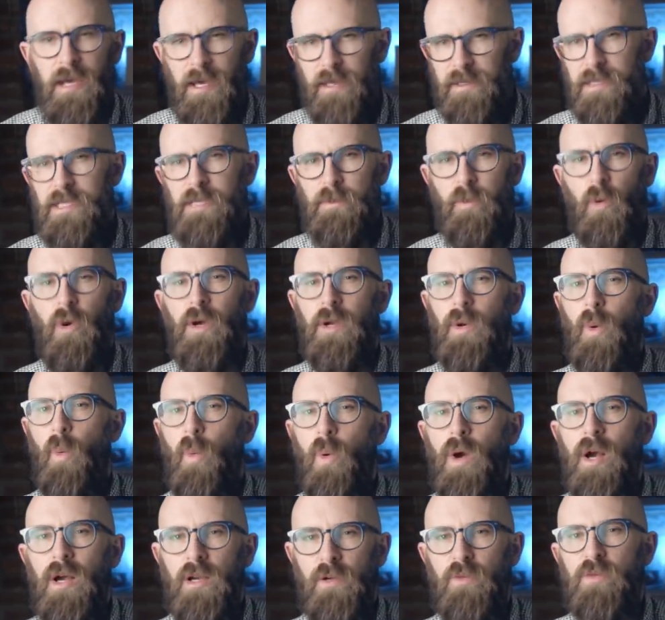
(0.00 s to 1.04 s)
at this point,
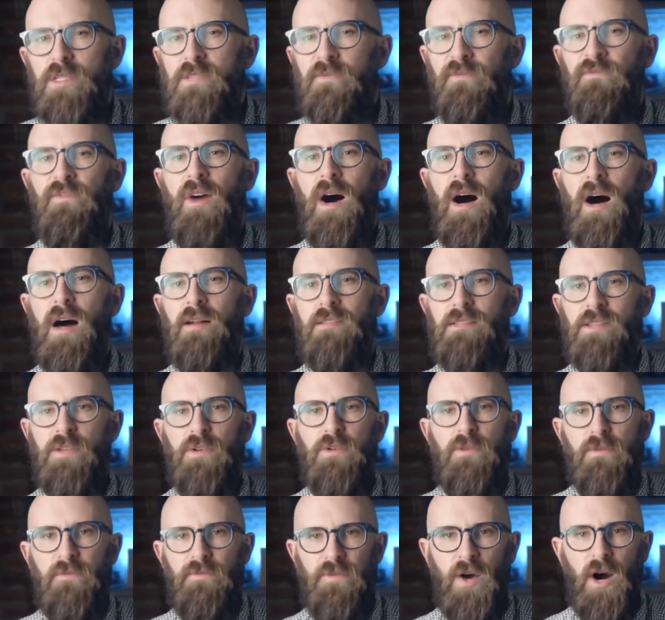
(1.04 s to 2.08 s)
work was far
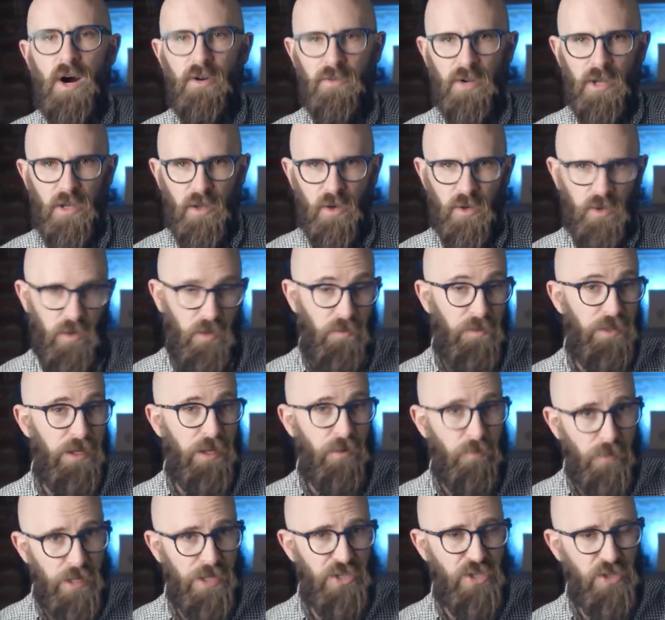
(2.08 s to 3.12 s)
too far along on the
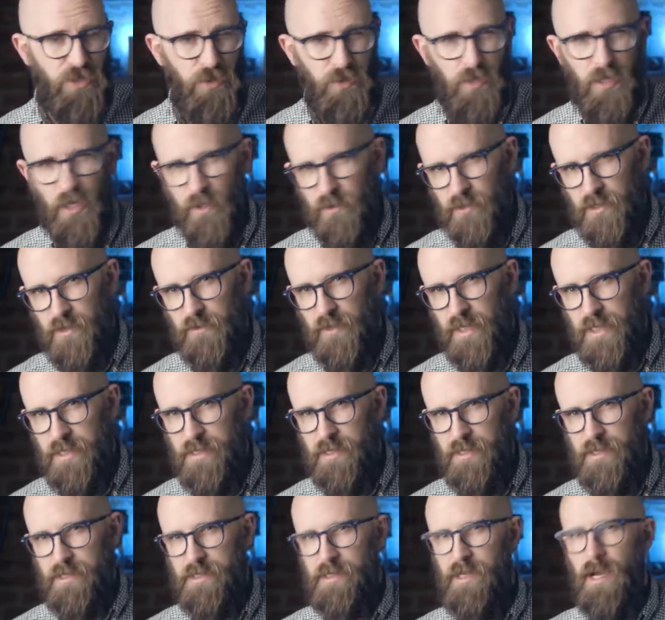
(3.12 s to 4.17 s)
original
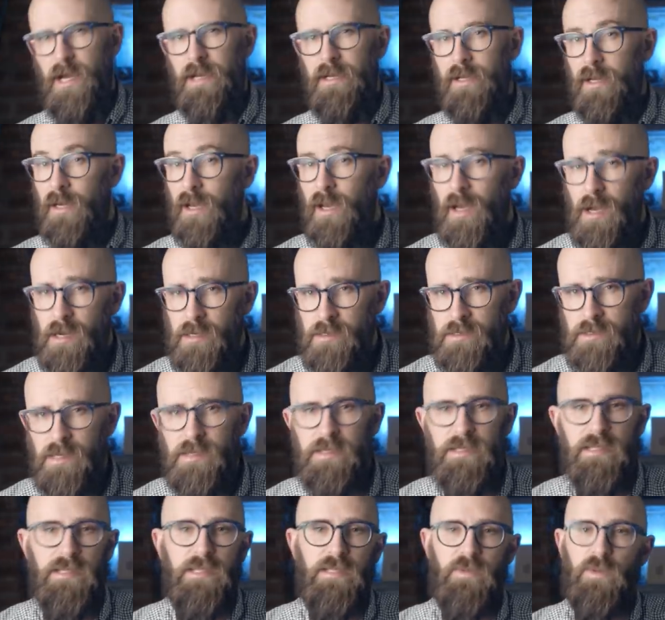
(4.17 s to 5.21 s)
cultivator design, and Clarke's
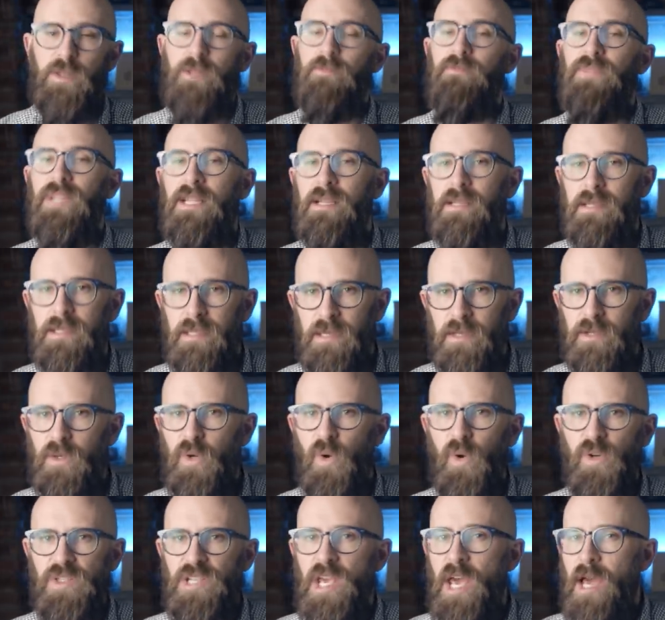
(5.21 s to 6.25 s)
ideas were completely
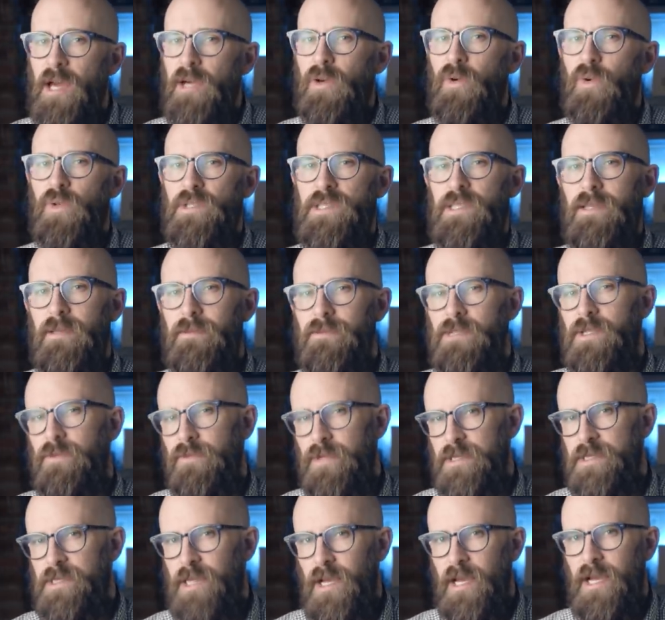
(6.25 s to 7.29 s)
ignored, causing him to
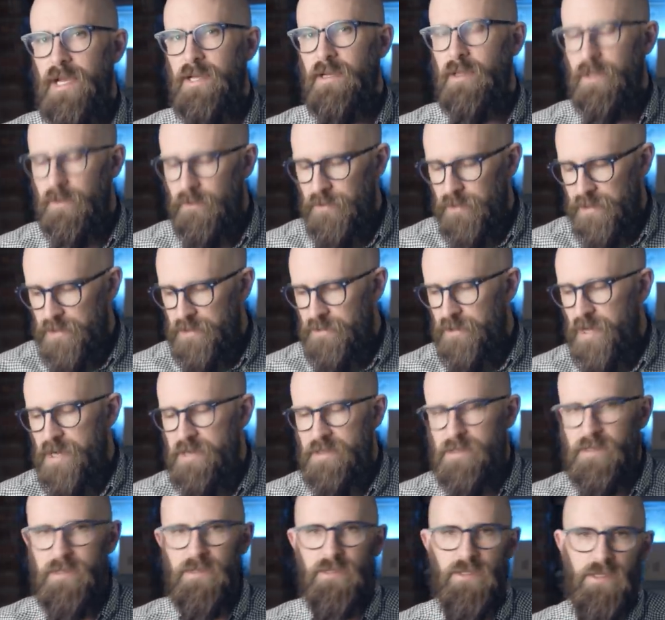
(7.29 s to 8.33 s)
resign in
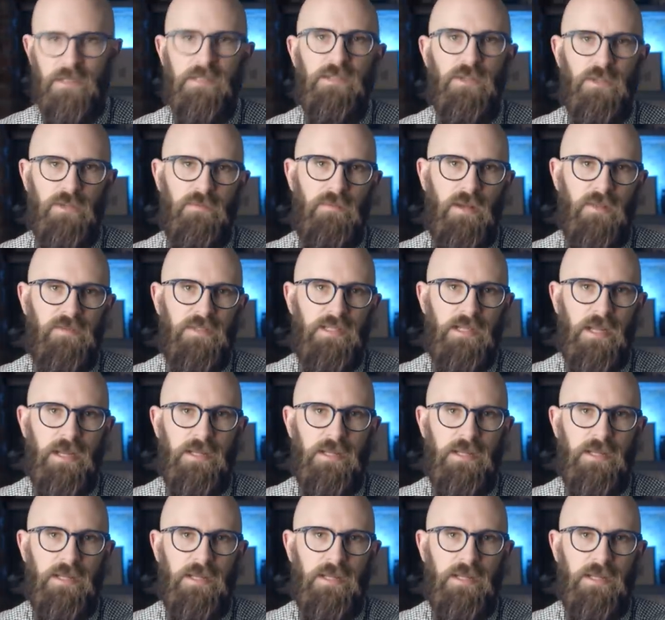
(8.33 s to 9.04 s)
frustration just two months